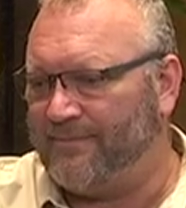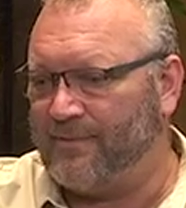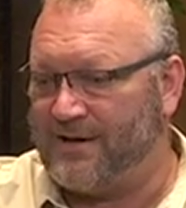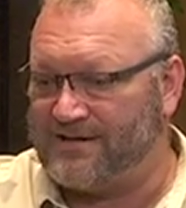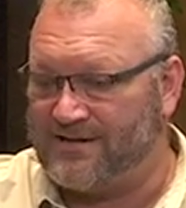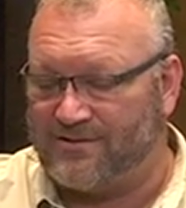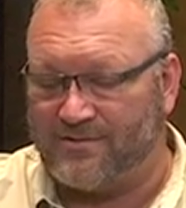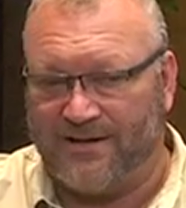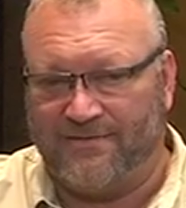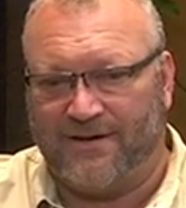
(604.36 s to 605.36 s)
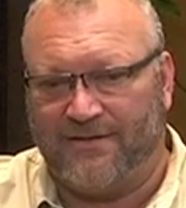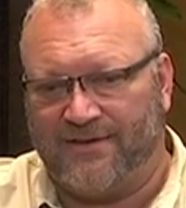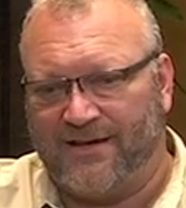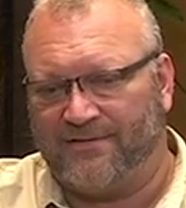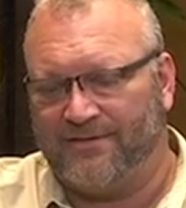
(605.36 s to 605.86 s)
We're actually at
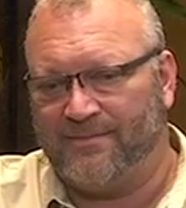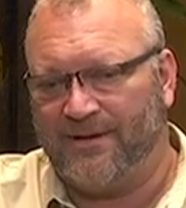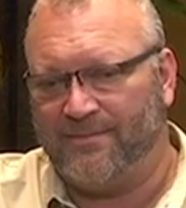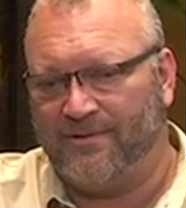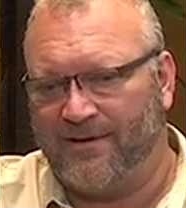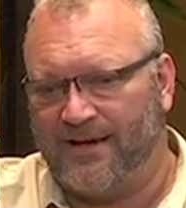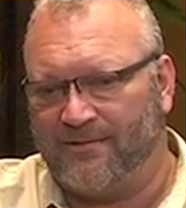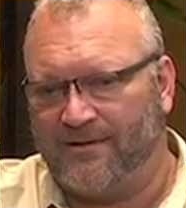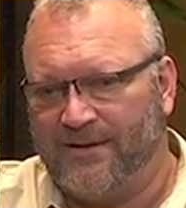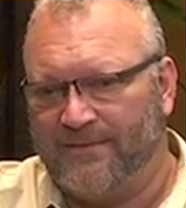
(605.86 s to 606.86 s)
25,000 people now.